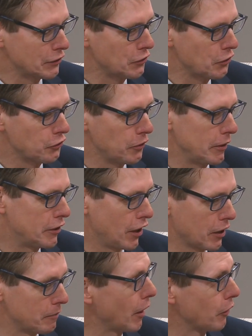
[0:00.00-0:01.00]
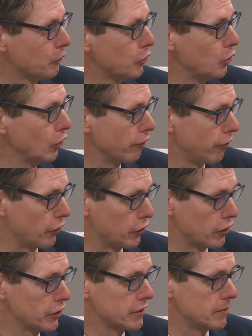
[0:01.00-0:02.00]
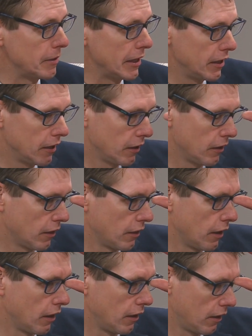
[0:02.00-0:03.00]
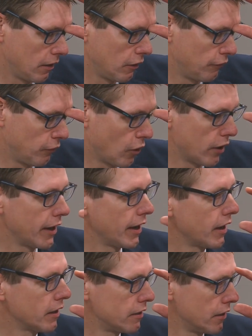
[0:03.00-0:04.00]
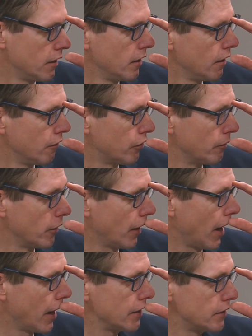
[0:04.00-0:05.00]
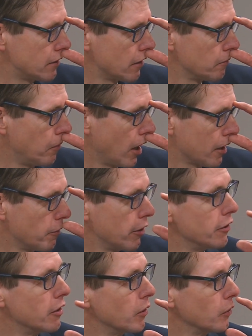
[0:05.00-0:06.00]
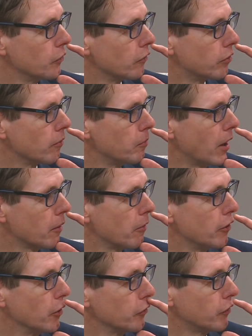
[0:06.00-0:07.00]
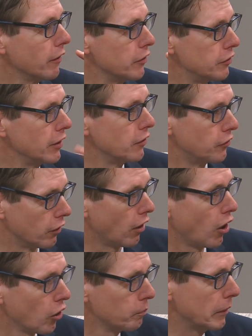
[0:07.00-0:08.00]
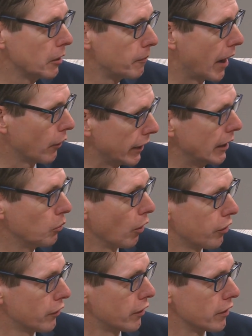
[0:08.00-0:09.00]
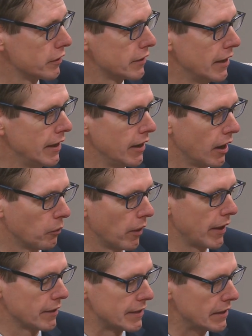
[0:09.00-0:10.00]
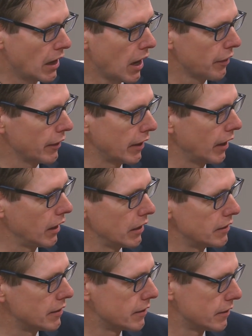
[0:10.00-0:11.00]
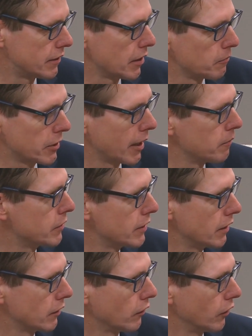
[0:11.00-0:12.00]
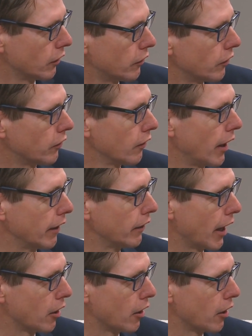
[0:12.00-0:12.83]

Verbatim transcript: surgery, we talk about the rule of thirds, mm -hmm. meaning that the forehead, from the eyes to the bottom of the nose and from the bottom of the nose to the chin should all be about equal thirds. And when that's not the case, sometimes things look just slightly